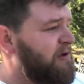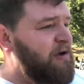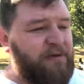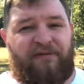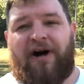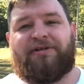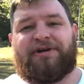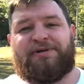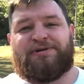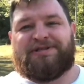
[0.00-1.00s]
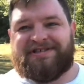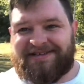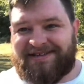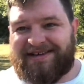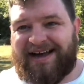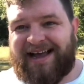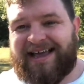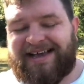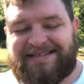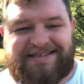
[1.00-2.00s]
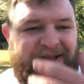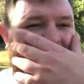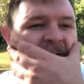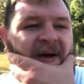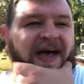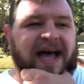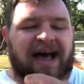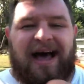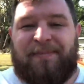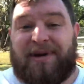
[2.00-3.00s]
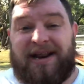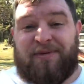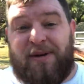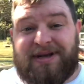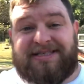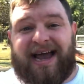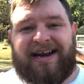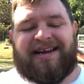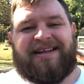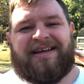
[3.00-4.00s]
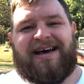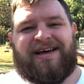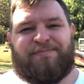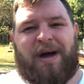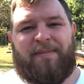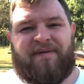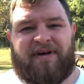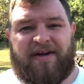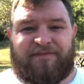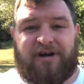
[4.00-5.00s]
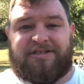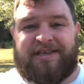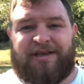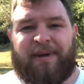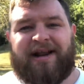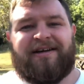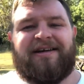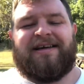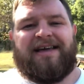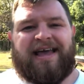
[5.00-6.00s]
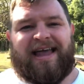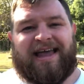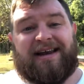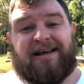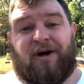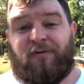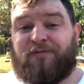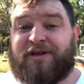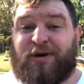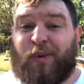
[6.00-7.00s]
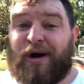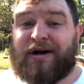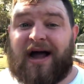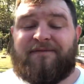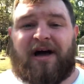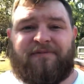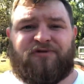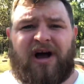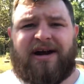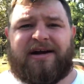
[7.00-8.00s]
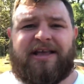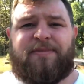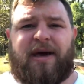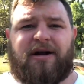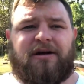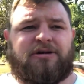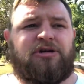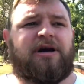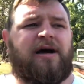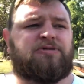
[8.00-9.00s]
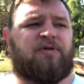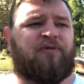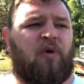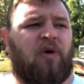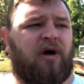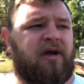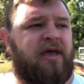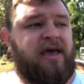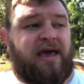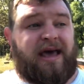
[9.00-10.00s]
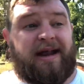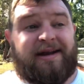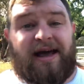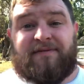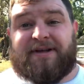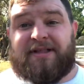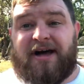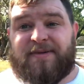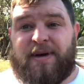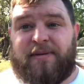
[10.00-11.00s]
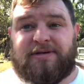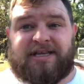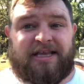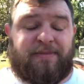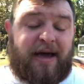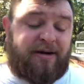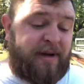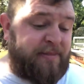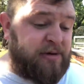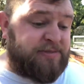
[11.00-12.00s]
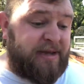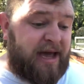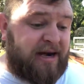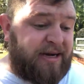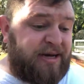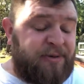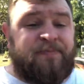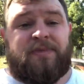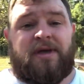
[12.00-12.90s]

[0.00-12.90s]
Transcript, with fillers: Call me Father Goose, I guess. Uh, but anyway, I'm excited uh, by my very first incubator, and uh, hopefully it'll work. I've, I've tried an incubator two times before, I didn't have any luck. Maybe it was incubator, maybe it was me, I don't know.